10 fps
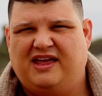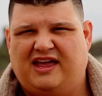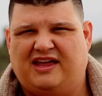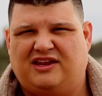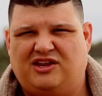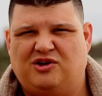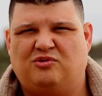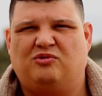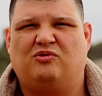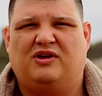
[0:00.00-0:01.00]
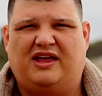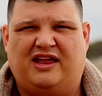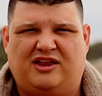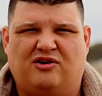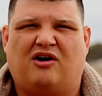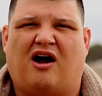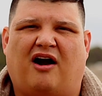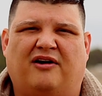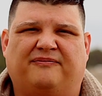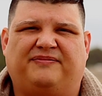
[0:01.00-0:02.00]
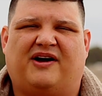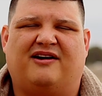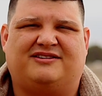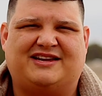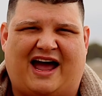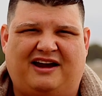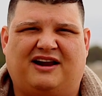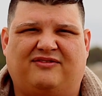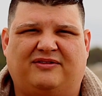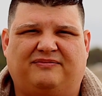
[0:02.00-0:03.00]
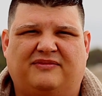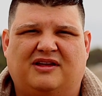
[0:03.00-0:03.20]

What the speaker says: and you in your heart are tired of it,